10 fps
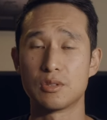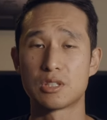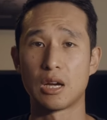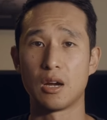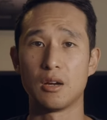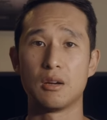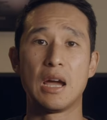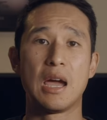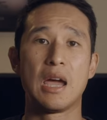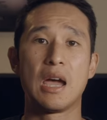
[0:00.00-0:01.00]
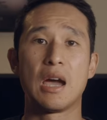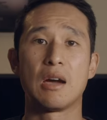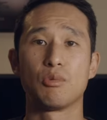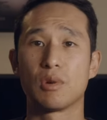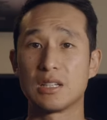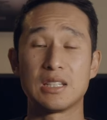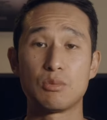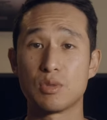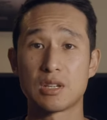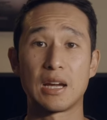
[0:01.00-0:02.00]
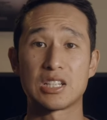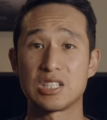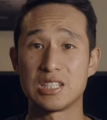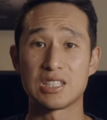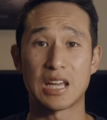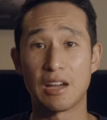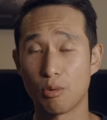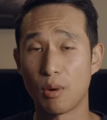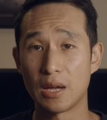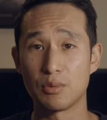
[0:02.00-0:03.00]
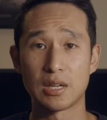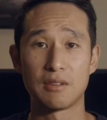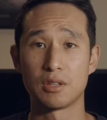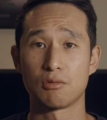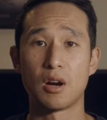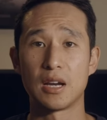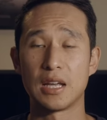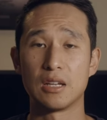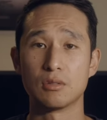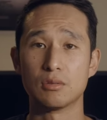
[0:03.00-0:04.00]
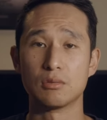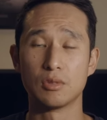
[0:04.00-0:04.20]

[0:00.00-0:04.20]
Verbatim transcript: So what I did was I actually just gave away with having the right handle